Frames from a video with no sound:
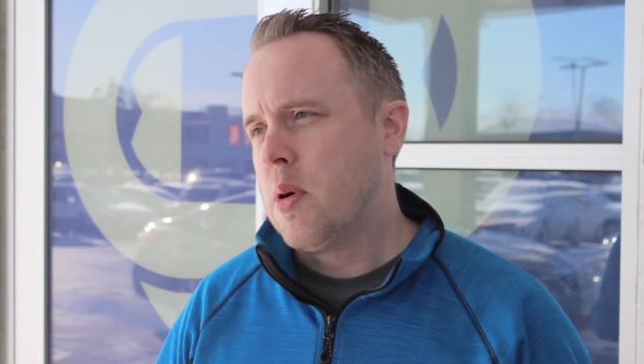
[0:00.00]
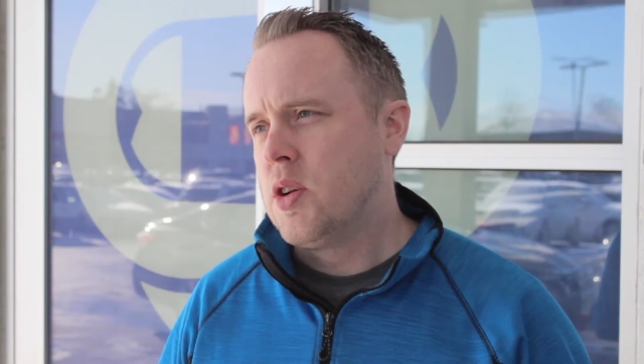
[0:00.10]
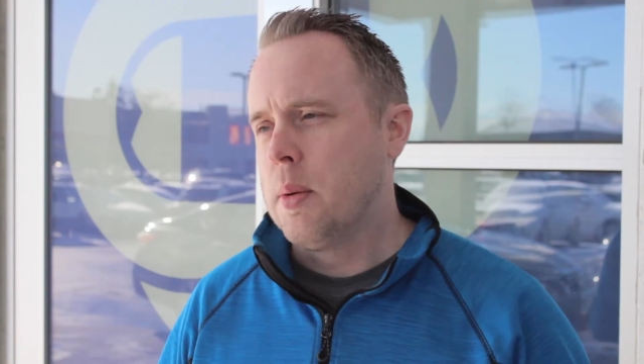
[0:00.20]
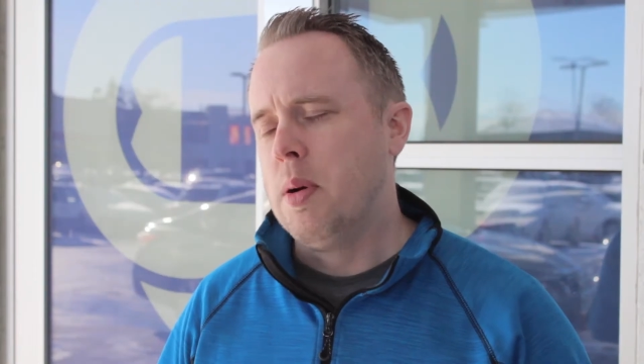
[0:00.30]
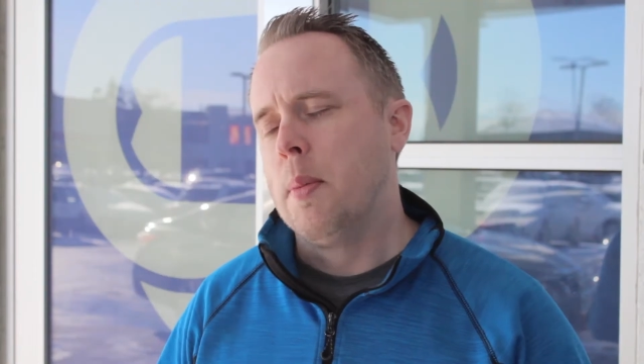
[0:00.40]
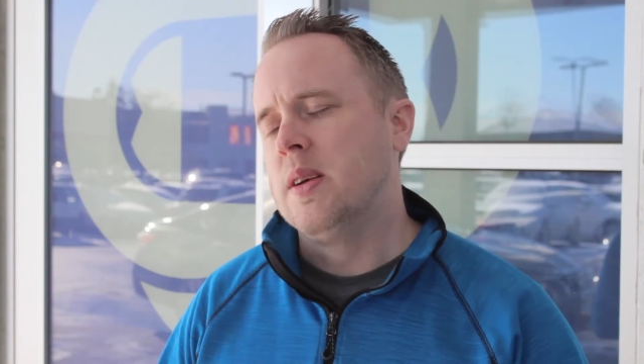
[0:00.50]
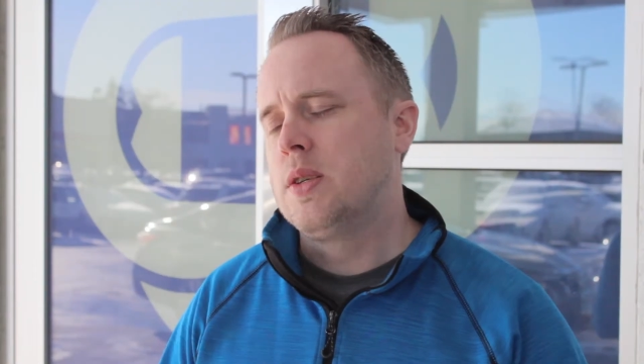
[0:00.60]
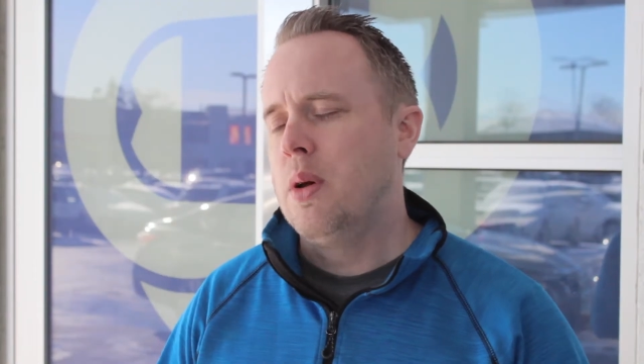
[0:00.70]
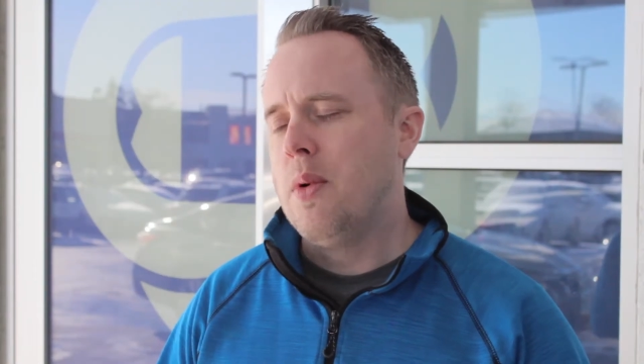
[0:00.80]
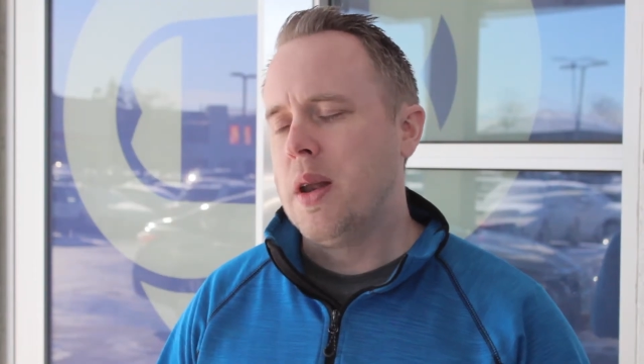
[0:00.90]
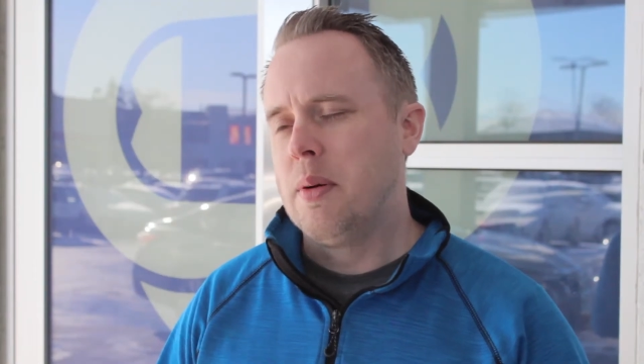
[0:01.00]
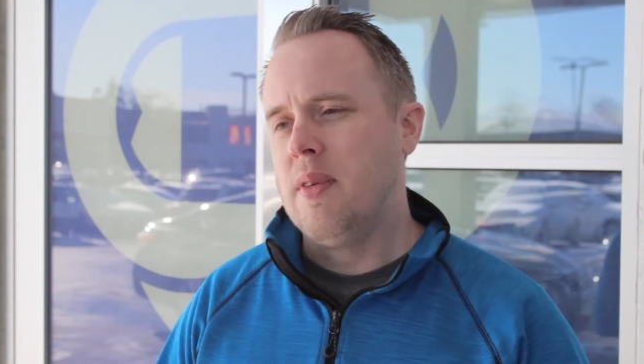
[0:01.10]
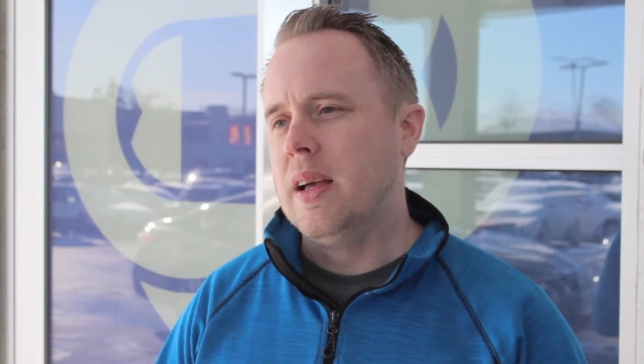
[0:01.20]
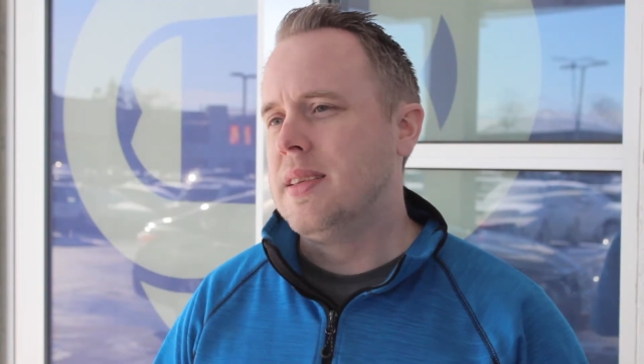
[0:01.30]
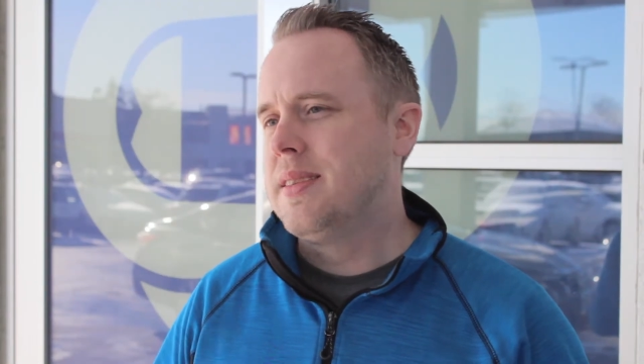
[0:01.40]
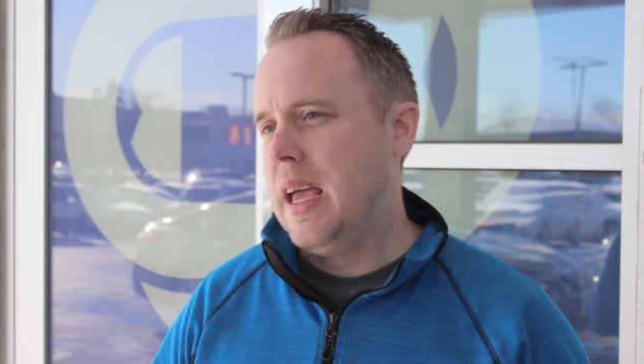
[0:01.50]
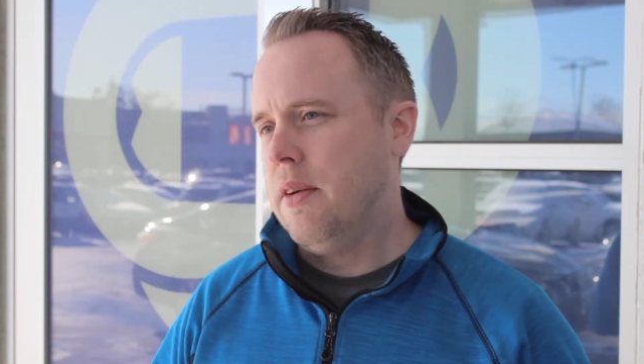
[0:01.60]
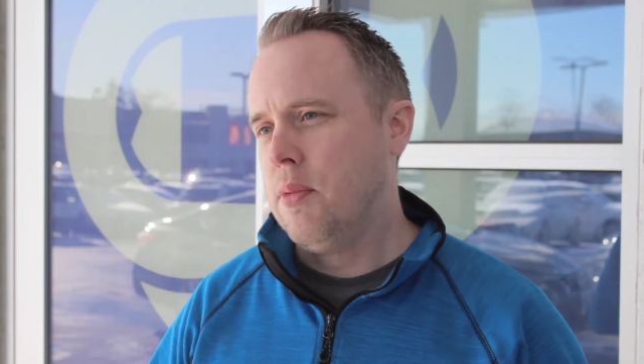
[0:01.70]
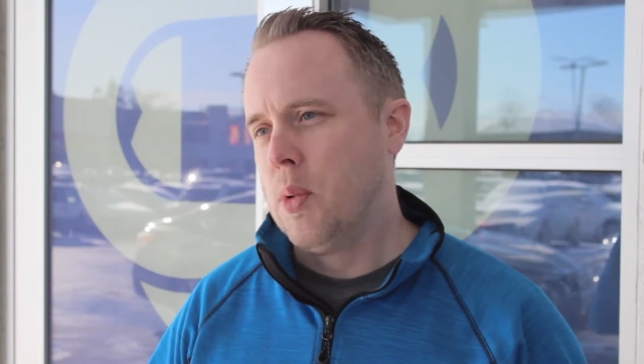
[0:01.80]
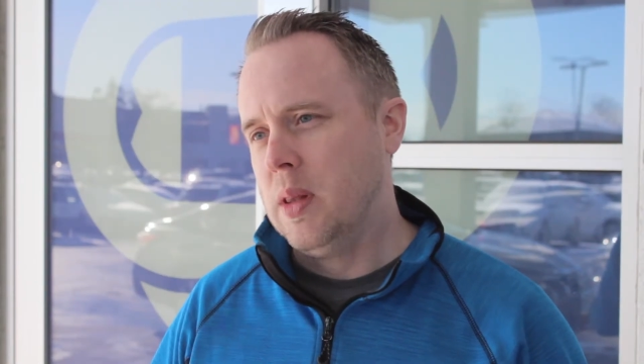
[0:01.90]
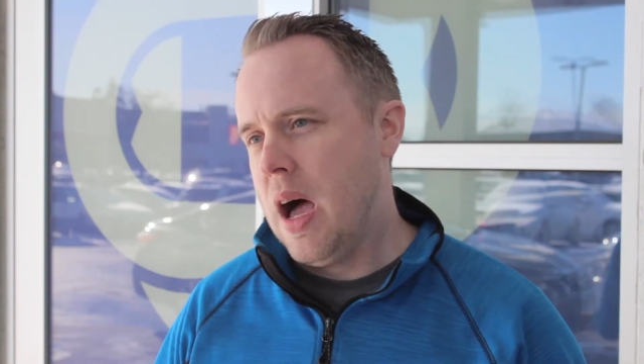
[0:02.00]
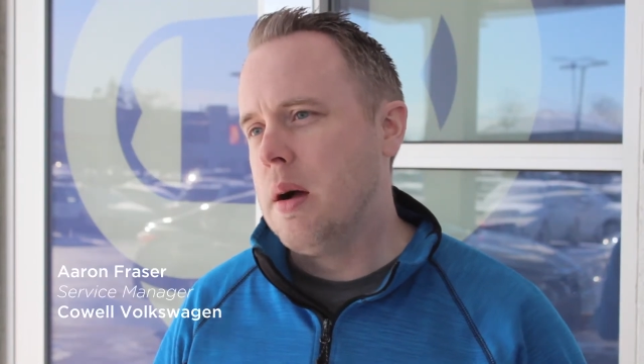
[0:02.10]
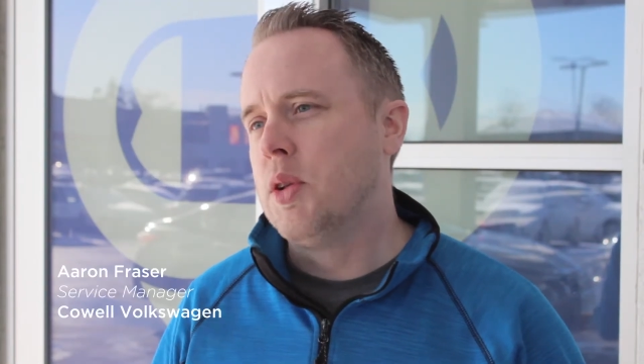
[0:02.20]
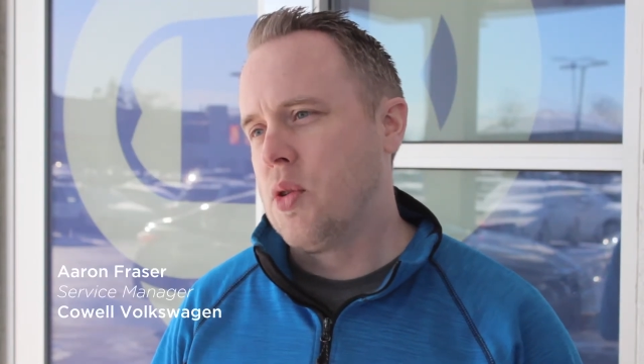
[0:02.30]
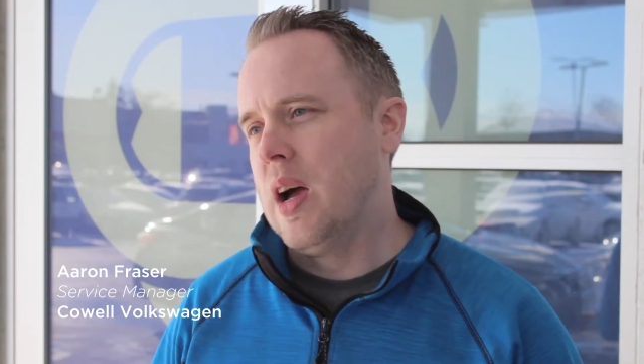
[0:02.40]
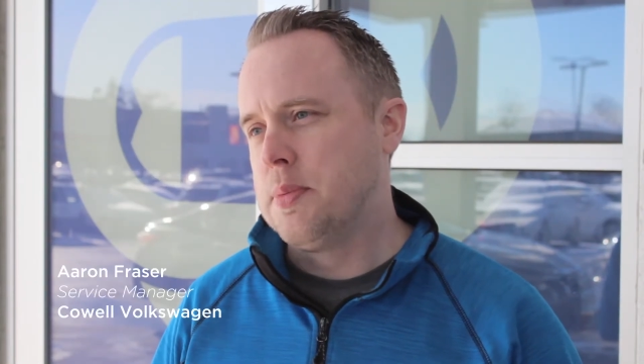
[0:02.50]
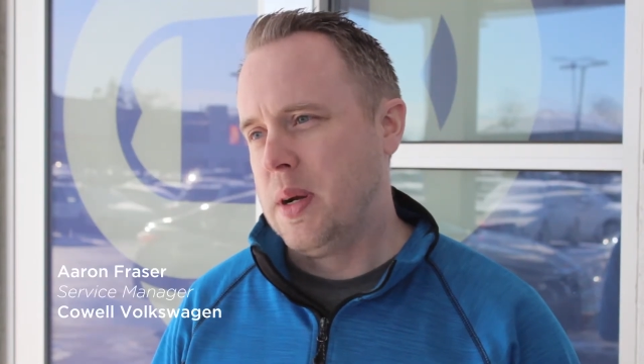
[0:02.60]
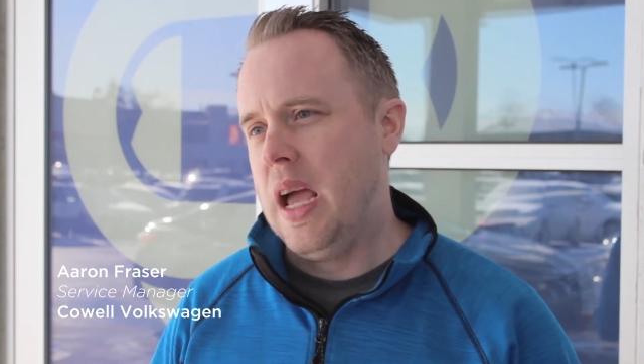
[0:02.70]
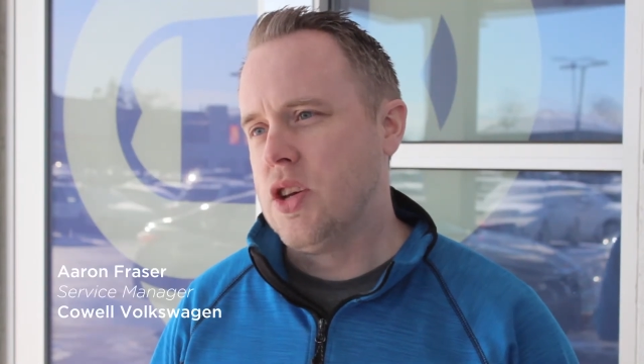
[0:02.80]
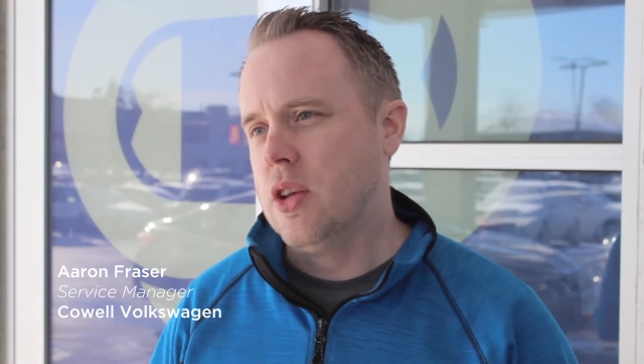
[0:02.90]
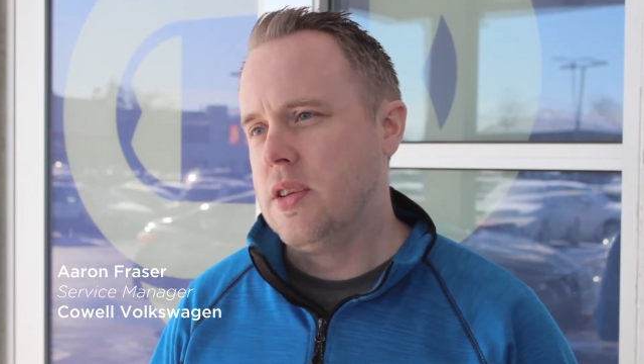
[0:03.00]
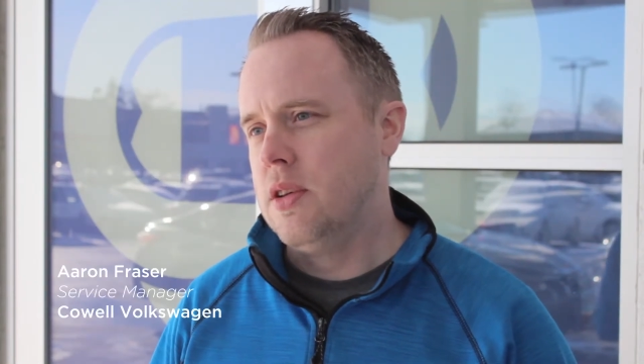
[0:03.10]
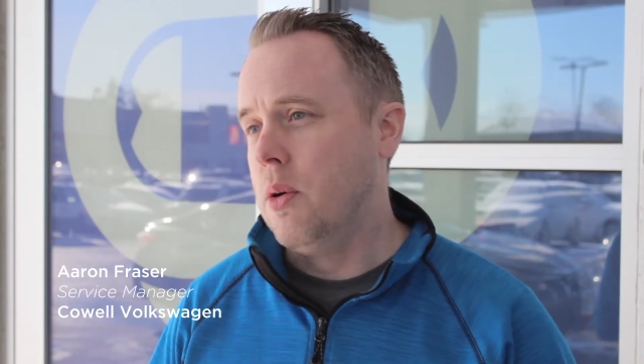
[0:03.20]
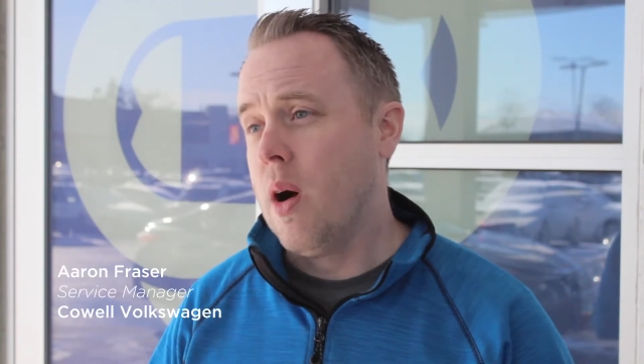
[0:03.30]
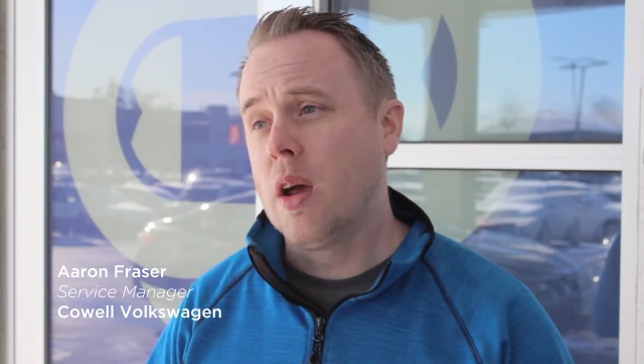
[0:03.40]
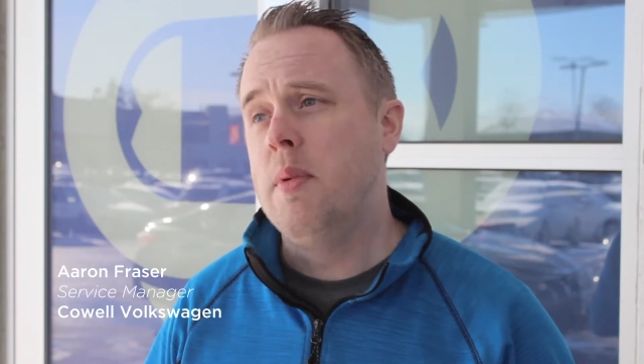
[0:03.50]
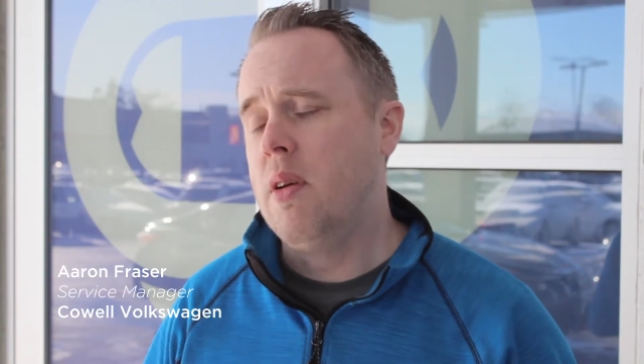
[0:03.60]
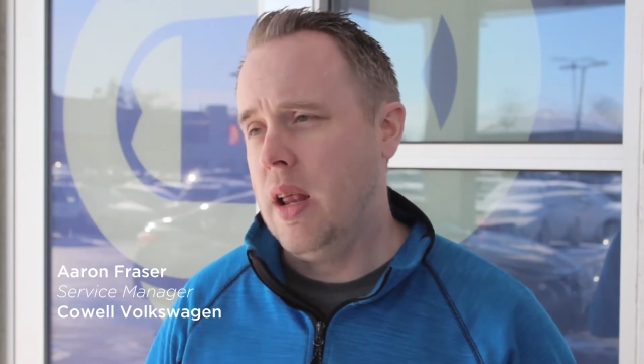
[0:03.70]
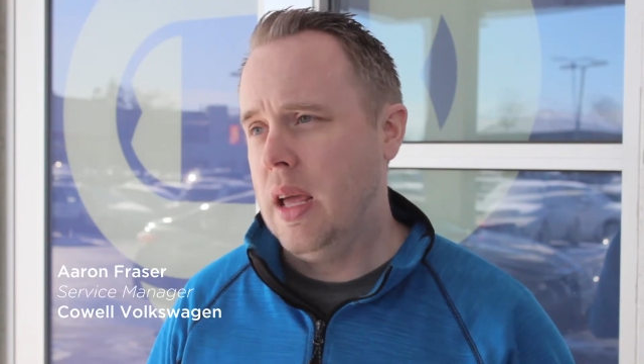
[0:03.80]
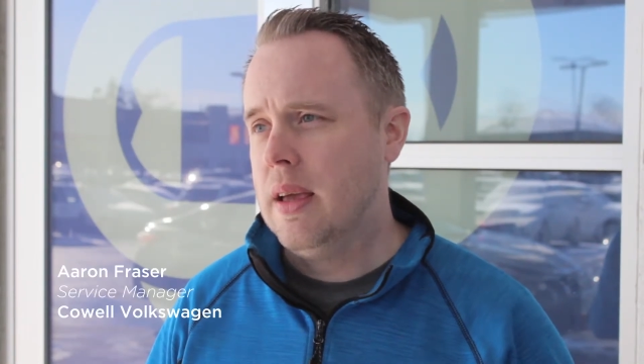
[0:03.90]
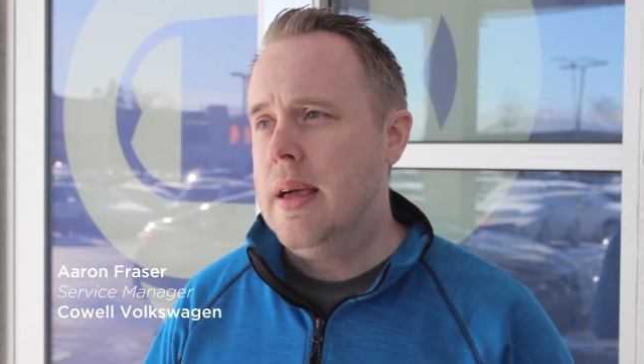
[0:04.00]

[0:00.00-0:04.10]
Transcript: Project Purpose, we want to provide safe, reliable transportation to our community.